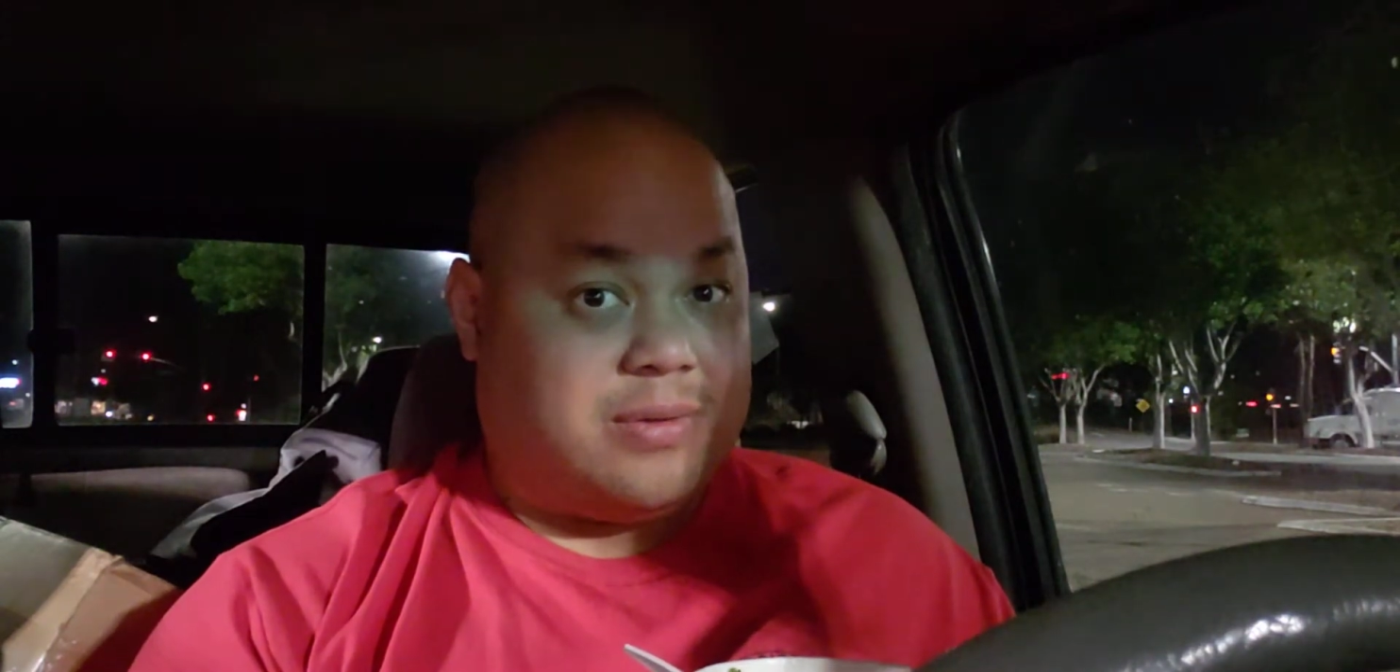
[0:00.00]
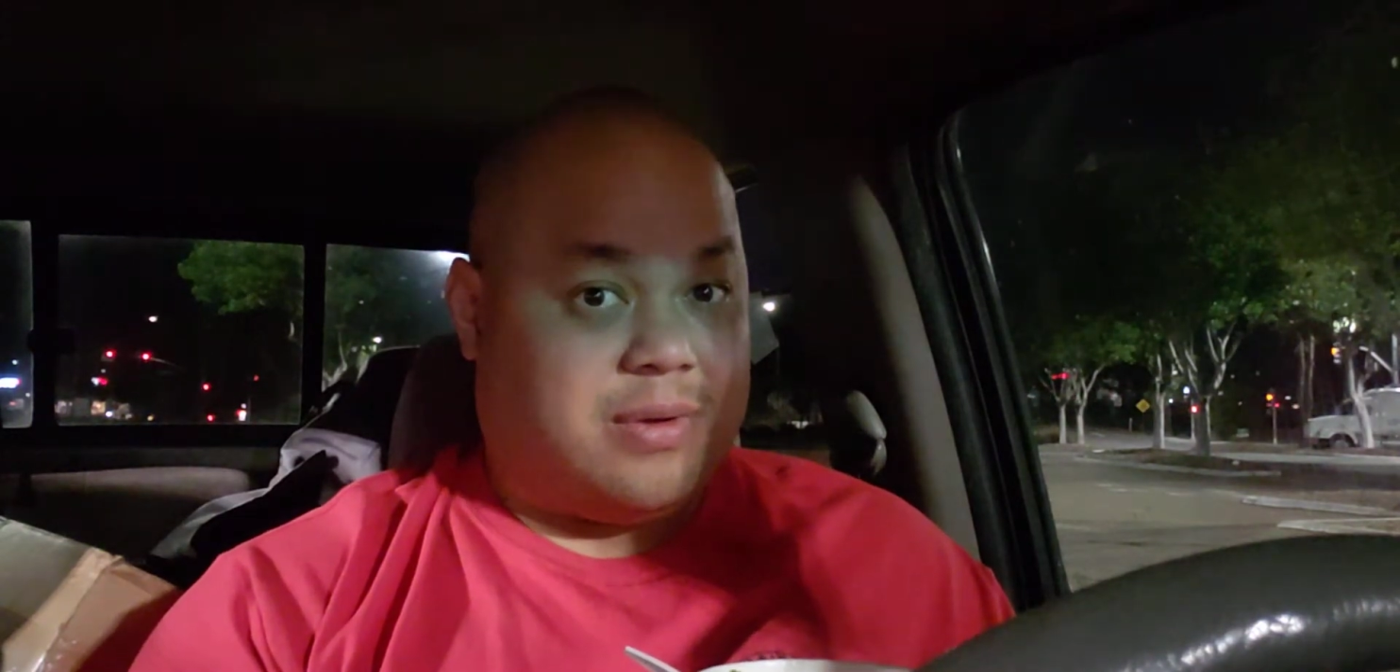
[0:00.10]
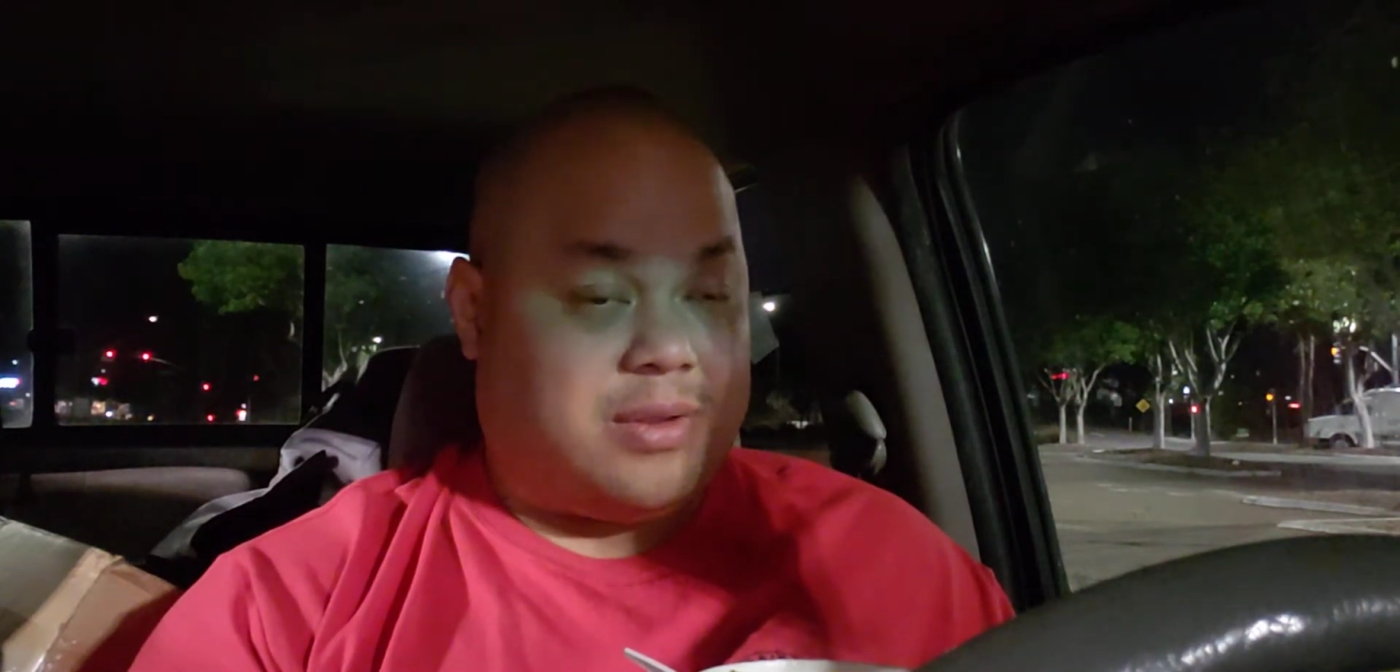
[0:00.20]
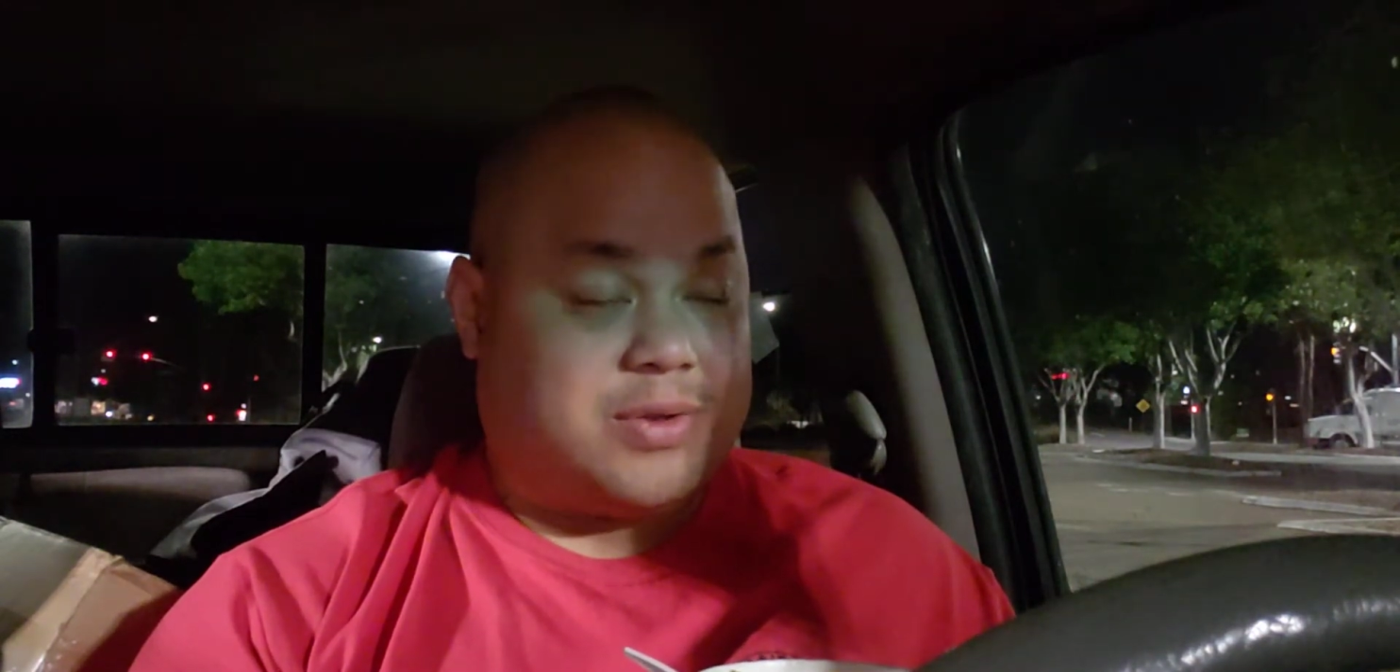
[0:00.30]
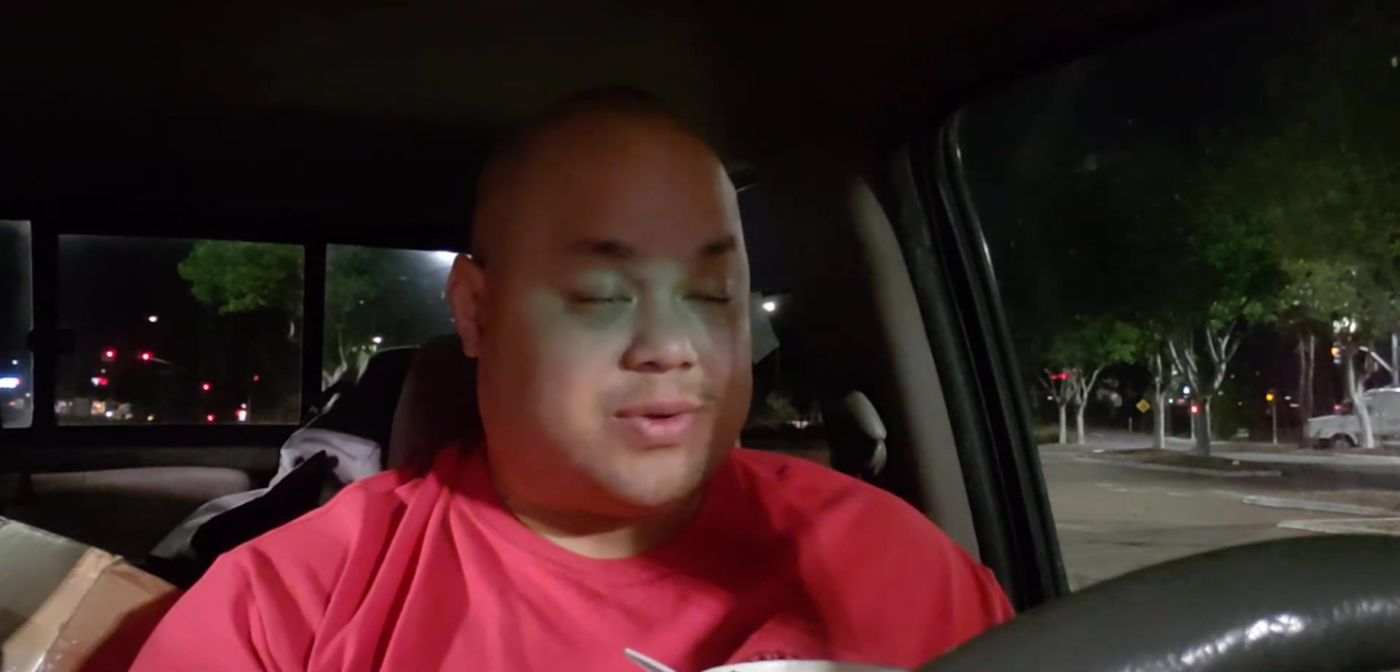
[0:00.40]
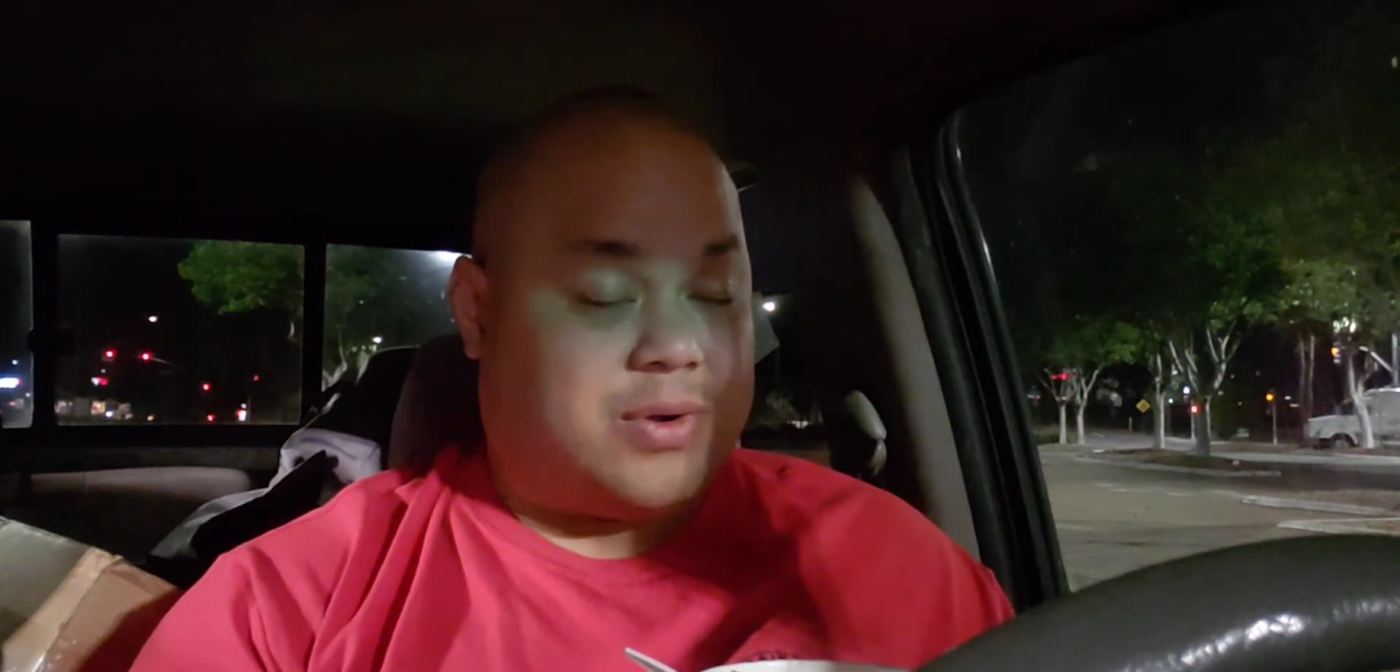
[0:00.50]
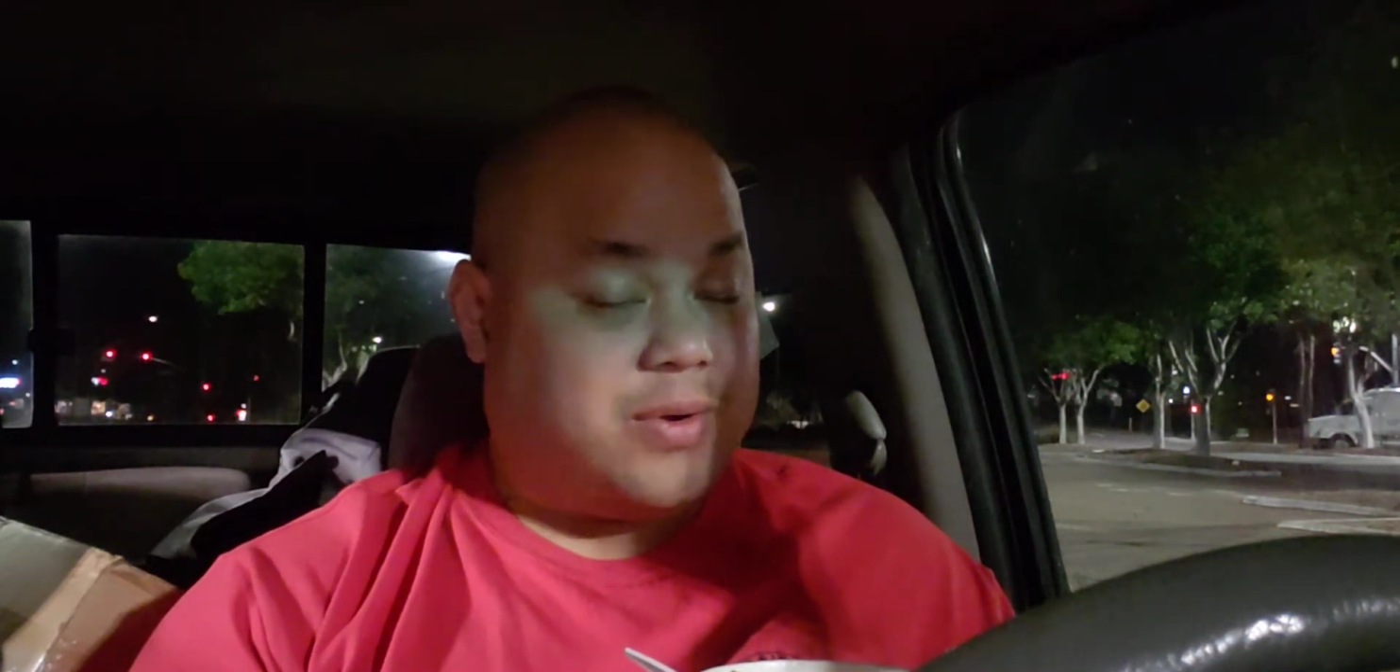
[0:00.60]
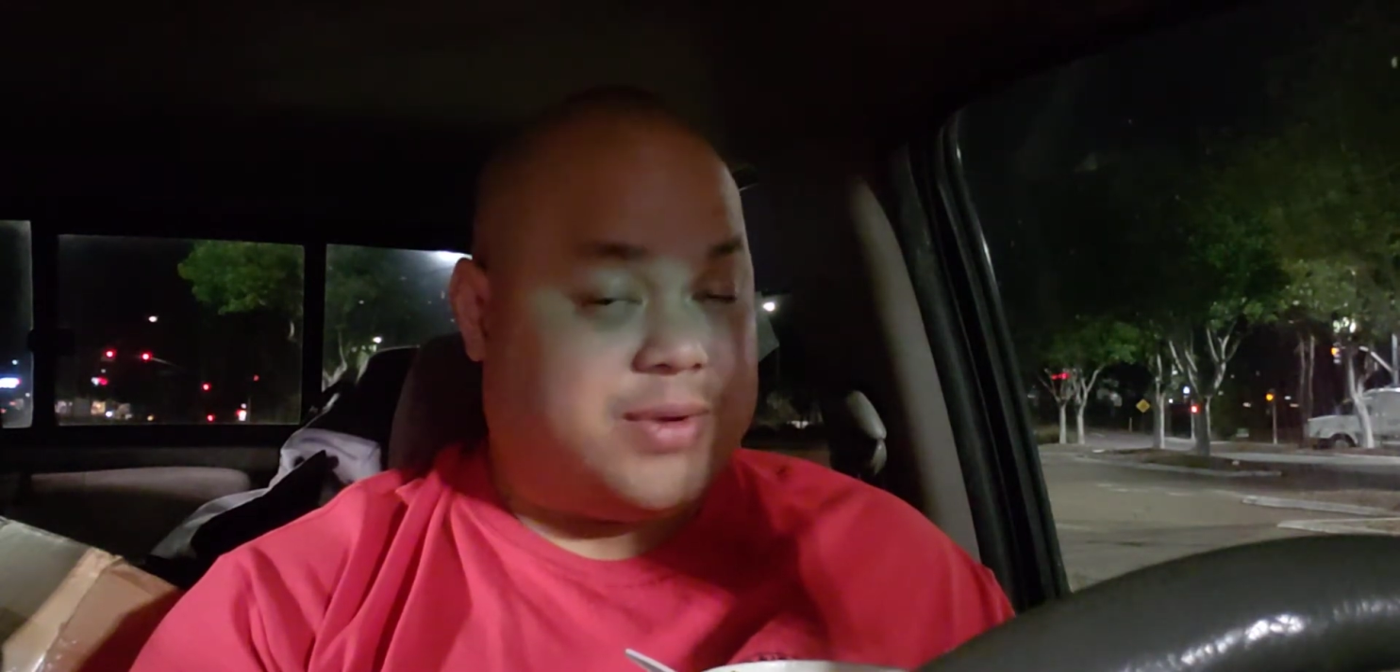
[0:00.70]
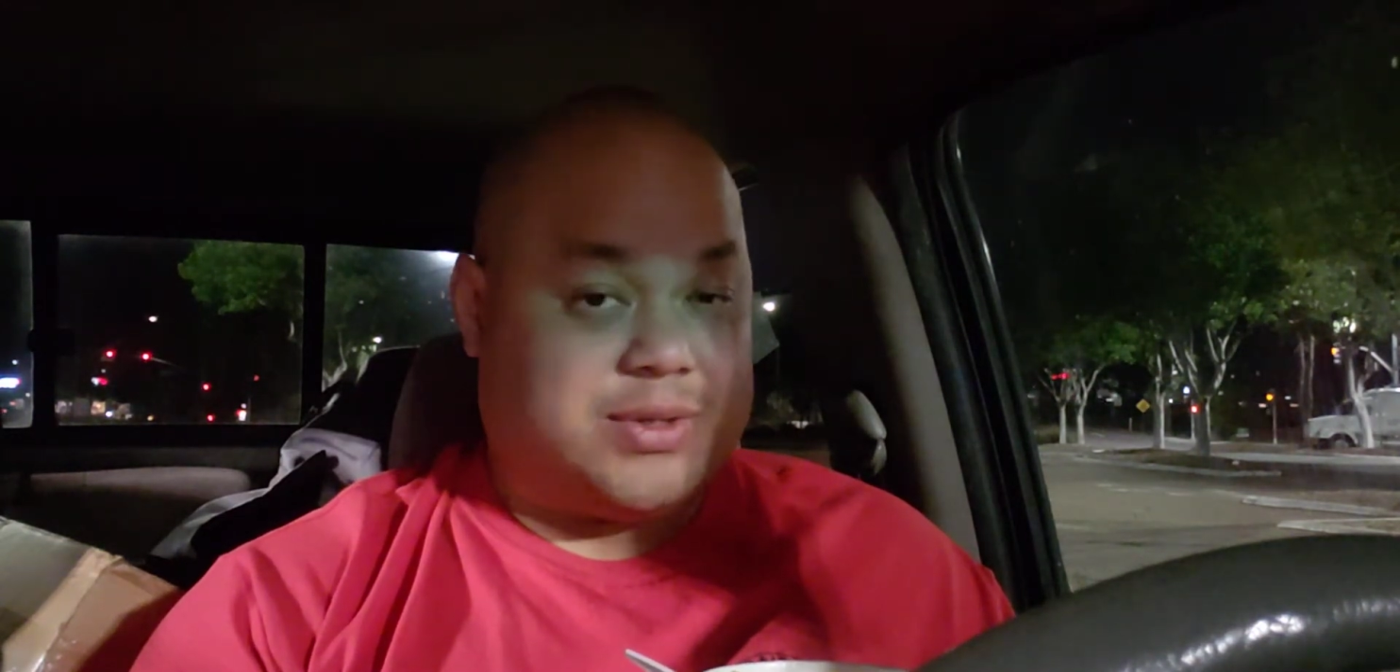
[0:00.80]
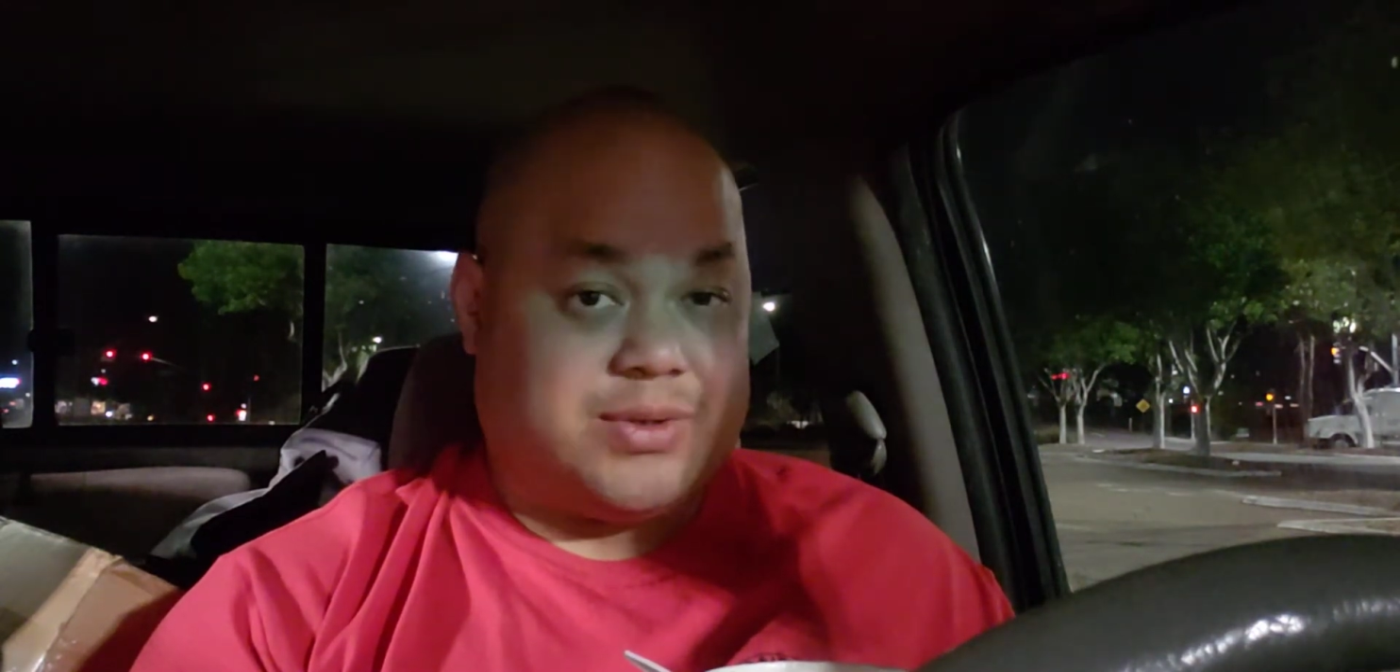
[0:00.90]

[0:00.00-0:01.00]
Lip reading: Right? There's always